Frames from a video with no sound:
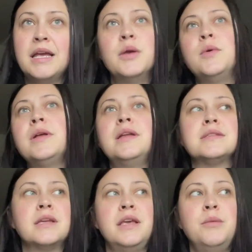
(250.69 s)
It really
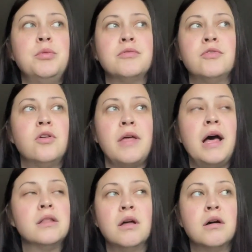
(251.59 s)
doesn't keep you full
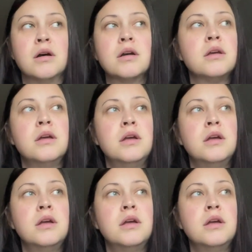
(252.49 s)
that long.